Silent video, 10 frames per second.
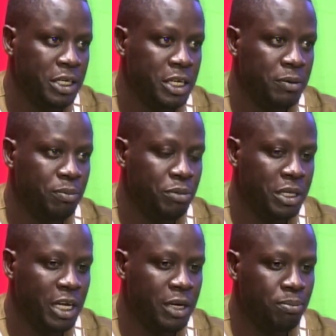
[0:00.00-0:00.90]
The
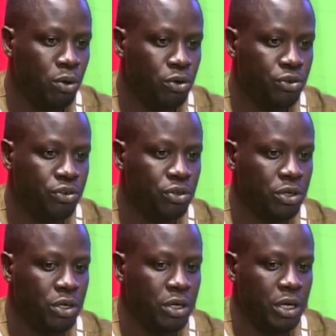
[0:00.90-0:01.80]
MINAT boss
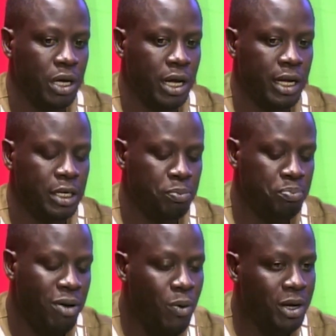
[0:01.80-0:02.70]
and the
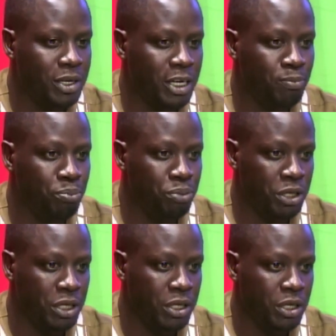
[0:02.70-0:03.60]
power that be